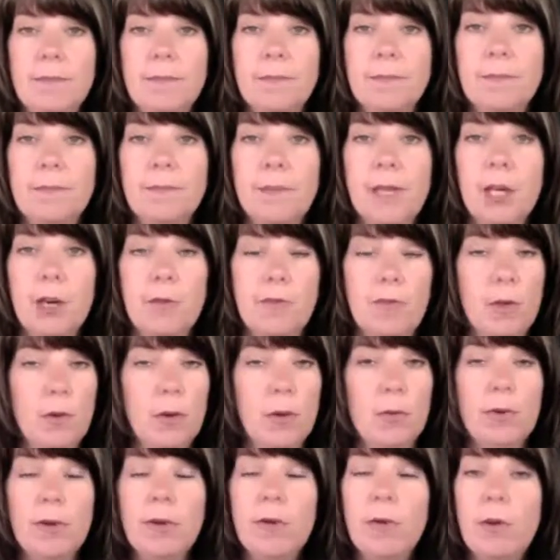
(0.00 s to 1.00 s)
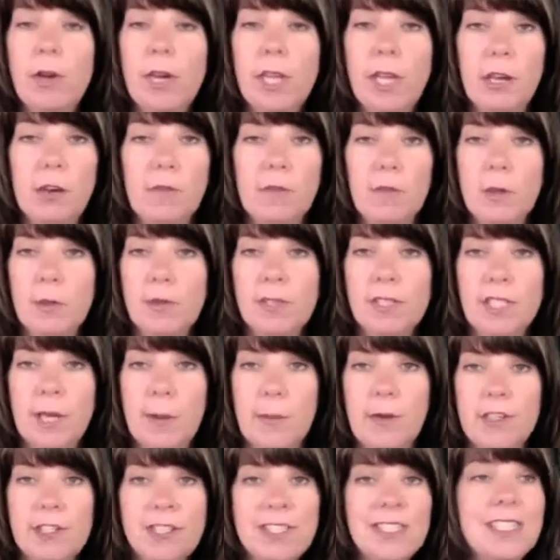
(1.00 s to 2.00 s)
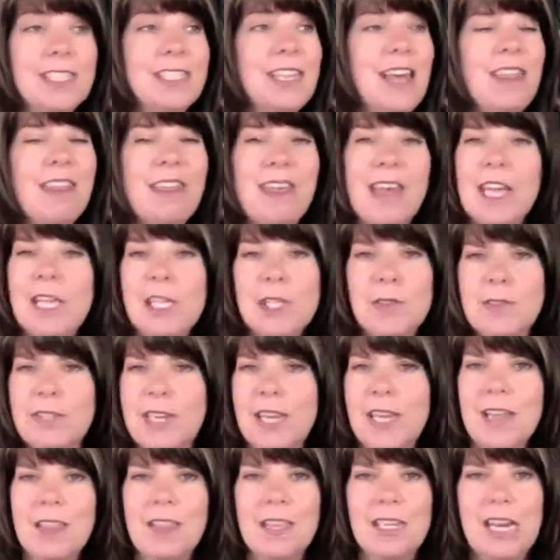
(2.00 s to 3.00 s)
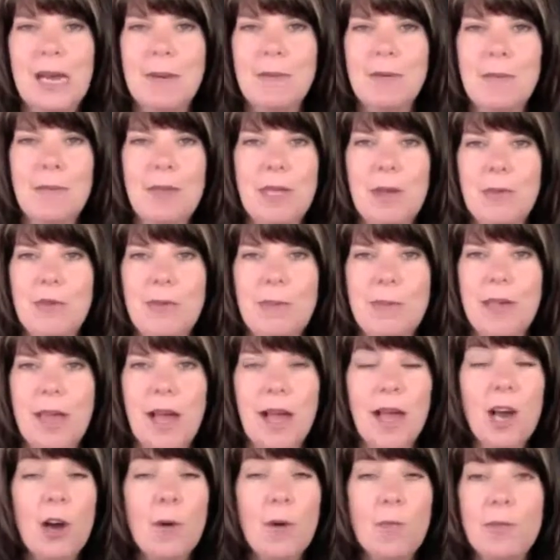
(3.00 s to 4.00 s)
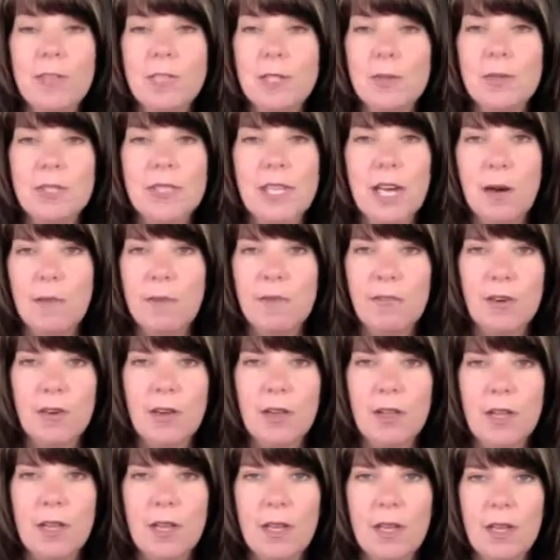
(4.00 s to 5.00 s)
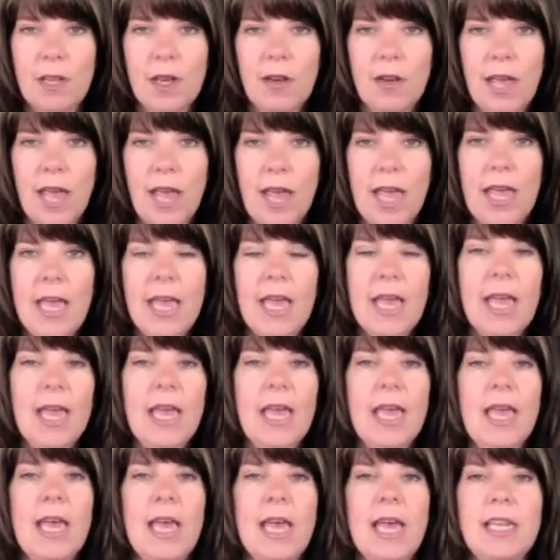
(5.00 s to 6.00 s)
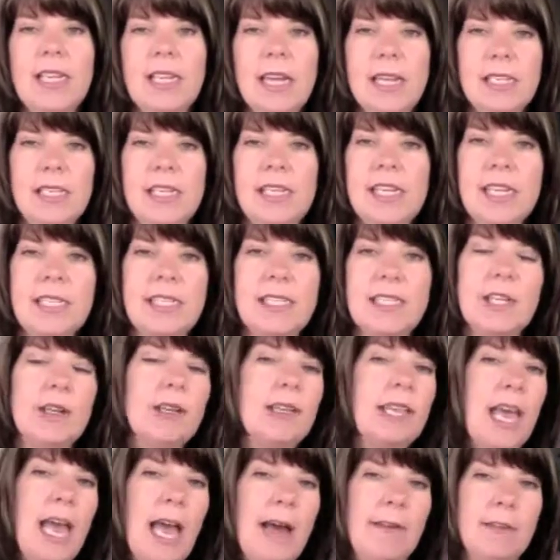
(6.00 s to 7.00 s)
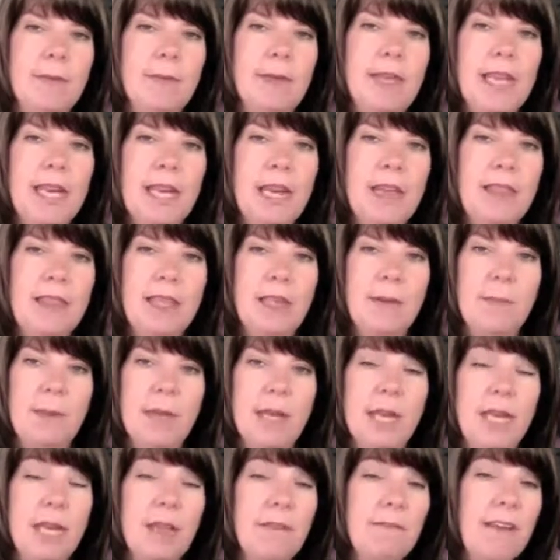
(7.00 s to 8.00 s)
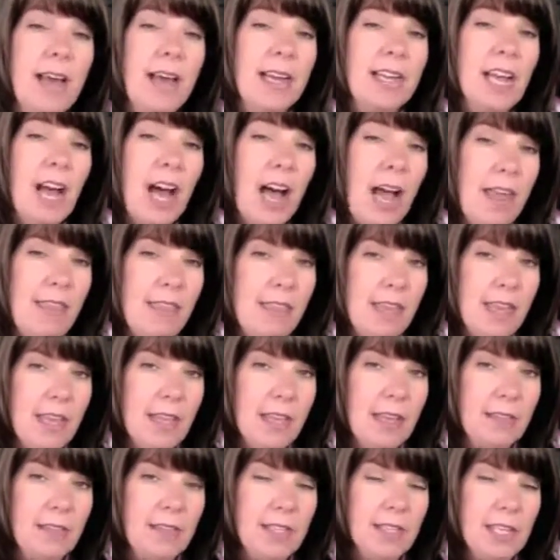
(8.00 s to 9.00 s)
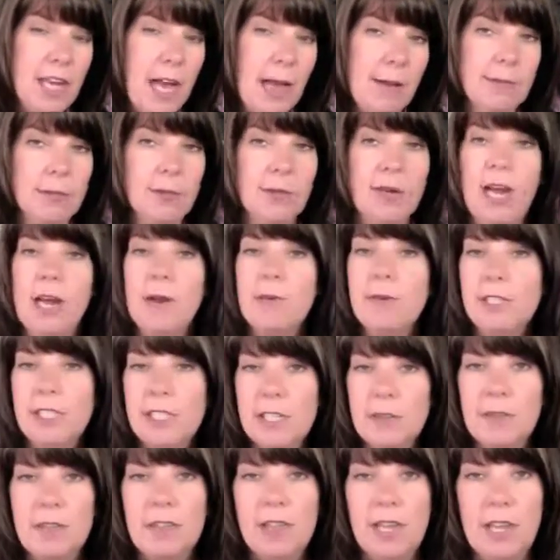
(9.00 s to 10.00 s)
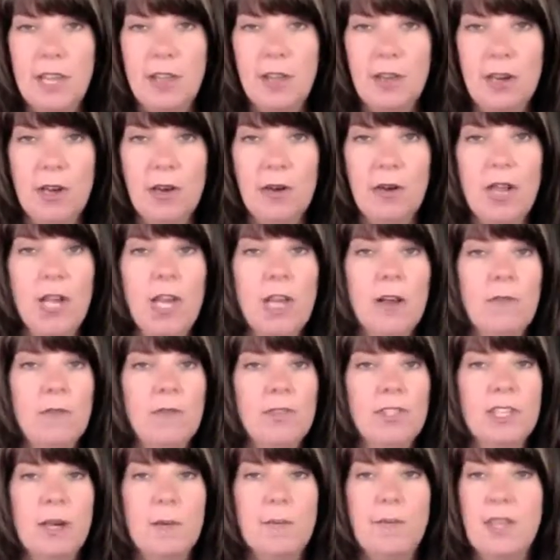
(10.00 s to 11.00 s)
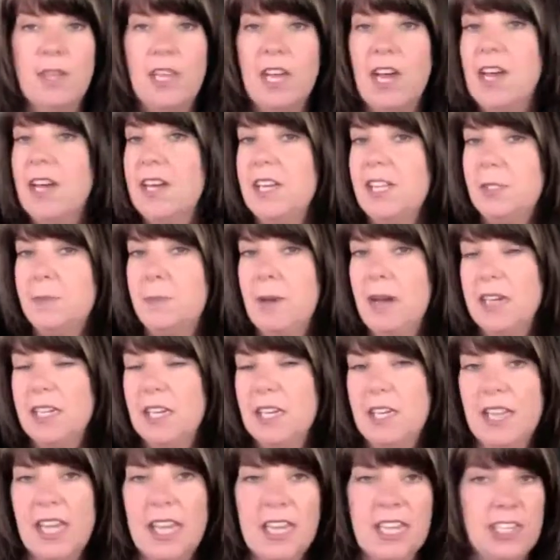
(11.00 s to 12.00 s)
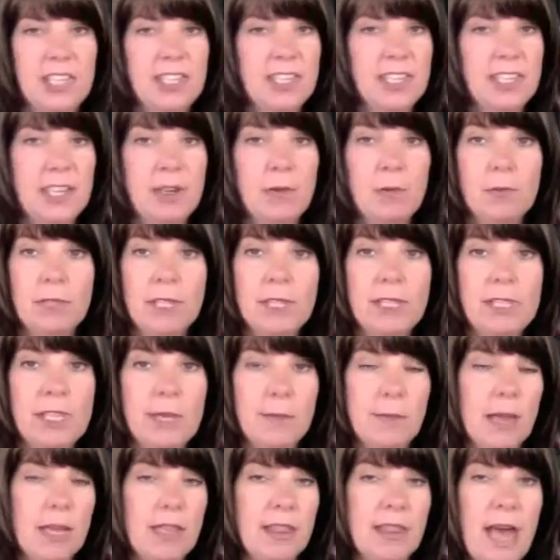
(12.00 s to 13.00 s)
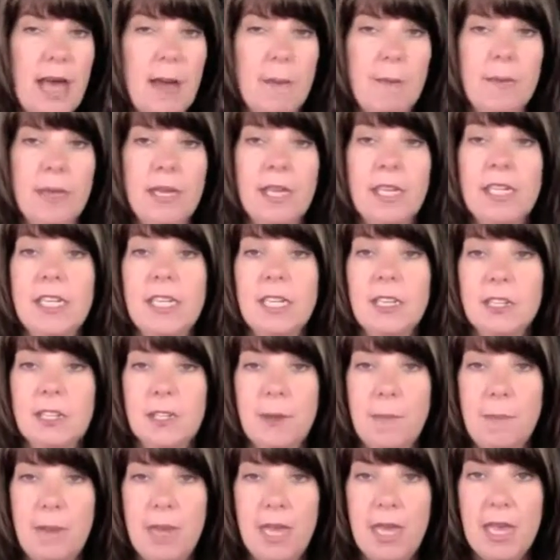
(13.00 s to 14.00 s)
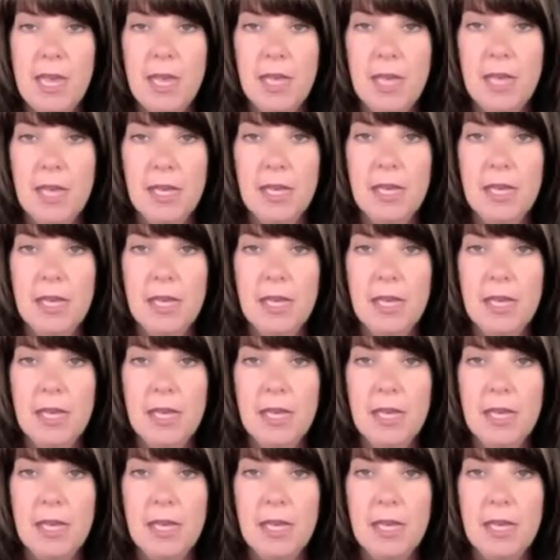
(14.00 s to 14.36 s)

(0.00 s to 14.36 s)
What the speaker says: interview, a recruiting interview with someone, just to say thanks for taking the time to meet with me. I hope this was helpful. Okay? It doesn't necessarily have to be anything big. In fact, I think the times when I receive a thank you note for something unexpected that just didn't really seem like that big a deal to me